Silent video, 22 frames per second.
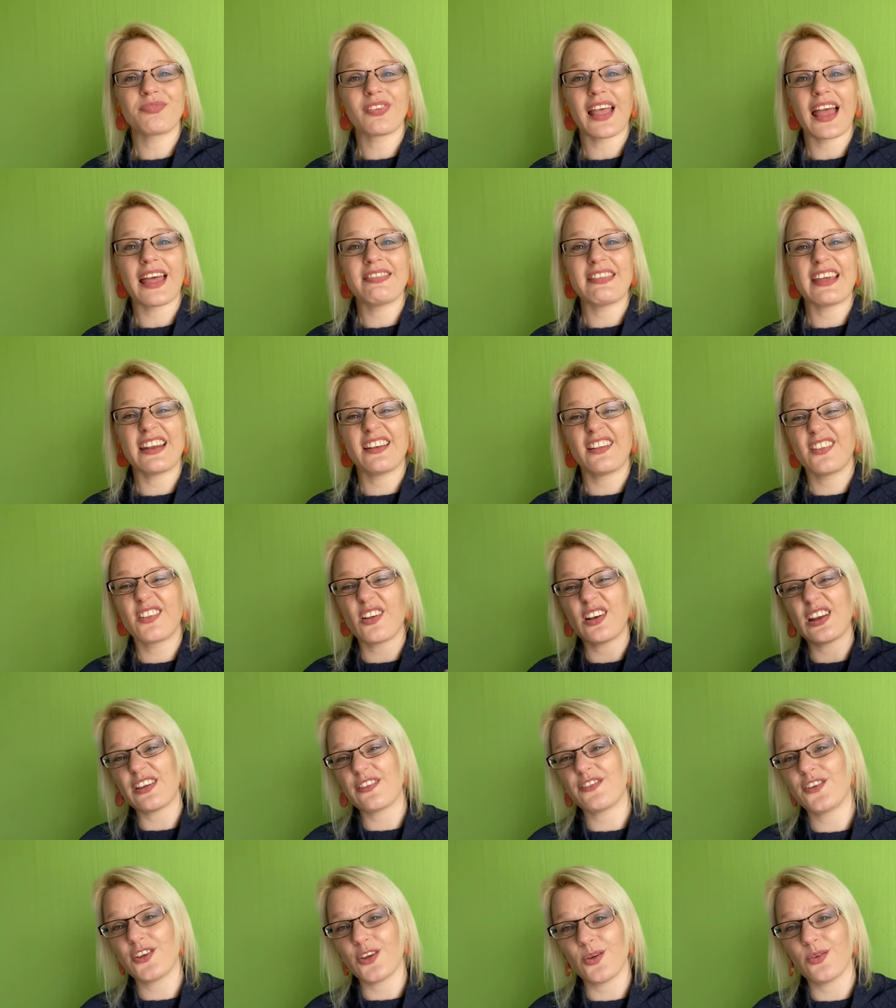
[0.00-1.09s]
and then there's only a
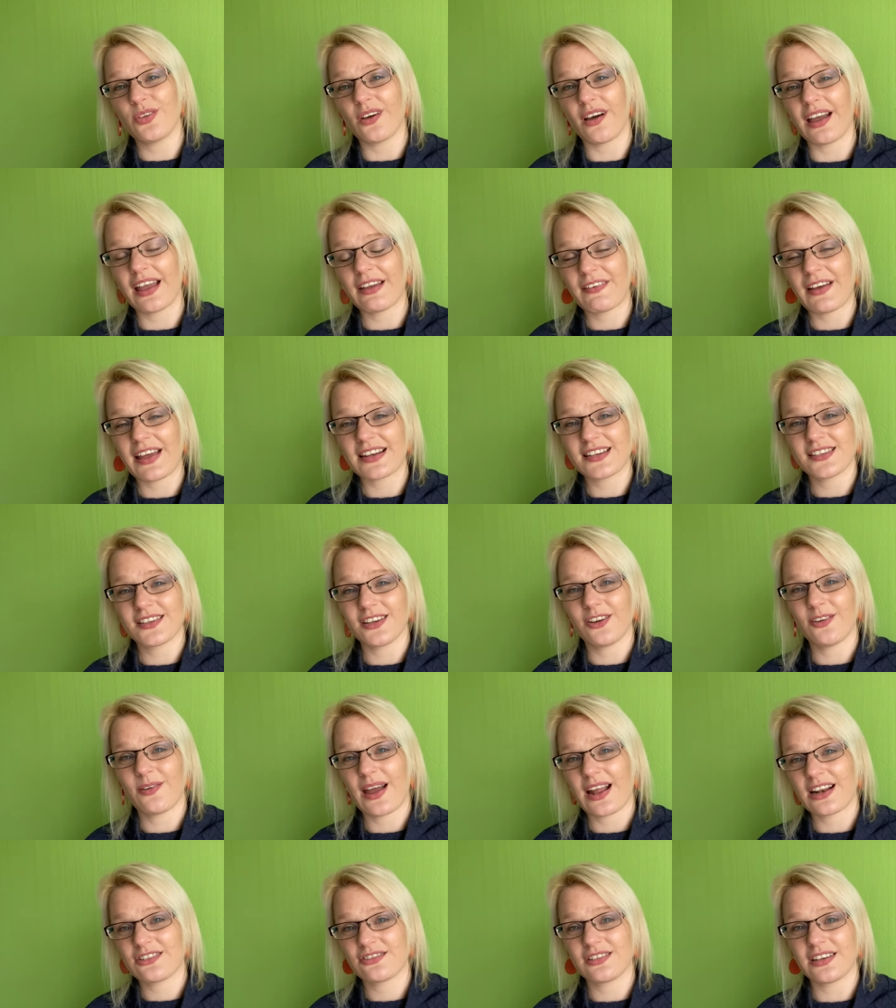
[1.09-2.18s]
few that I've had to
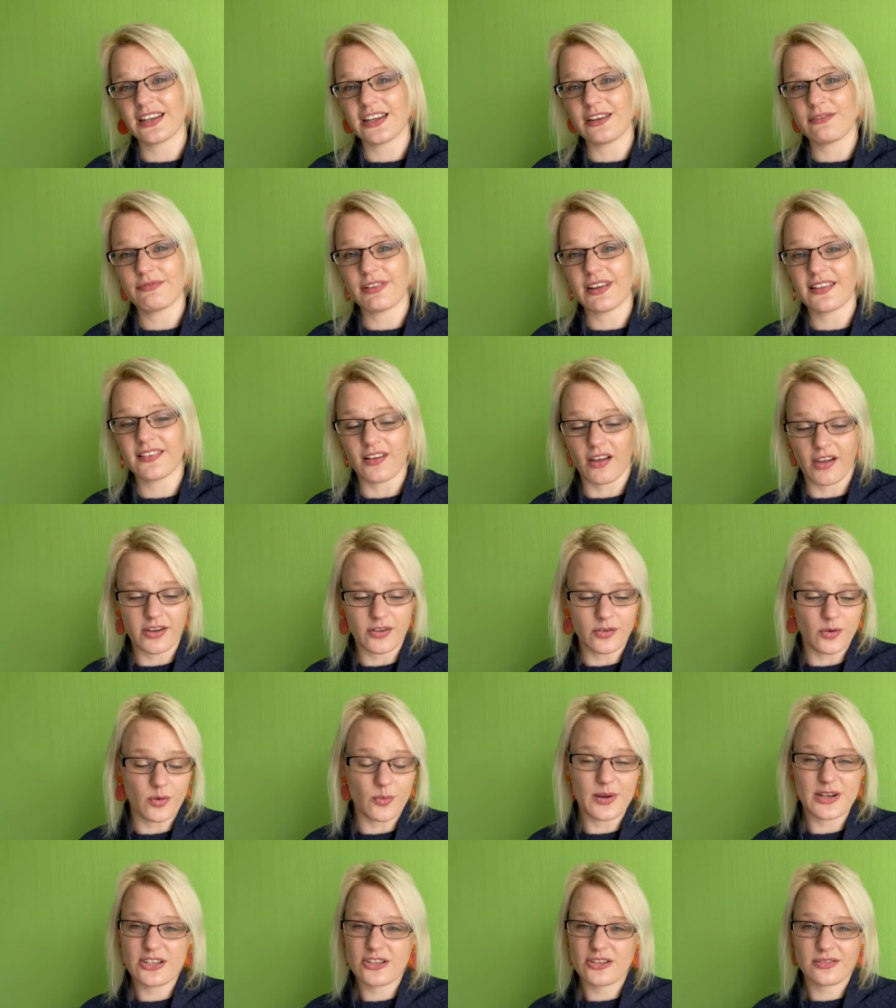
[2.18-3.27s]
actually recycle,
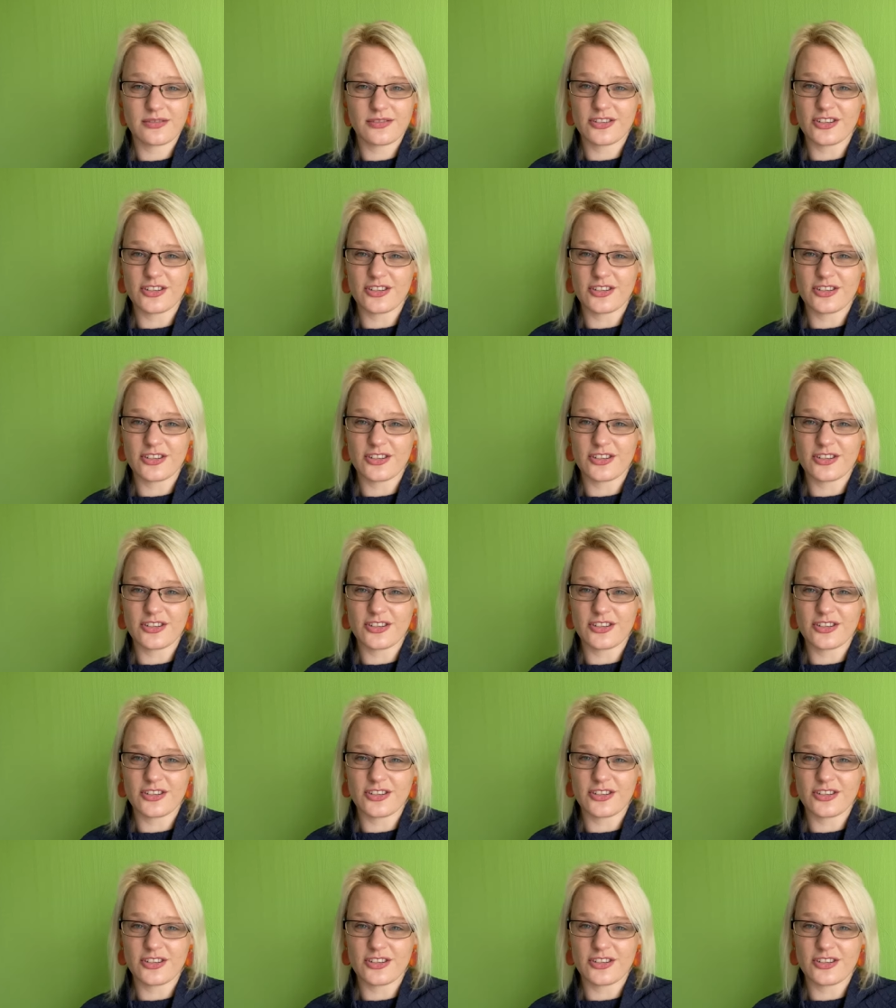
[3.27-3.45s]
which,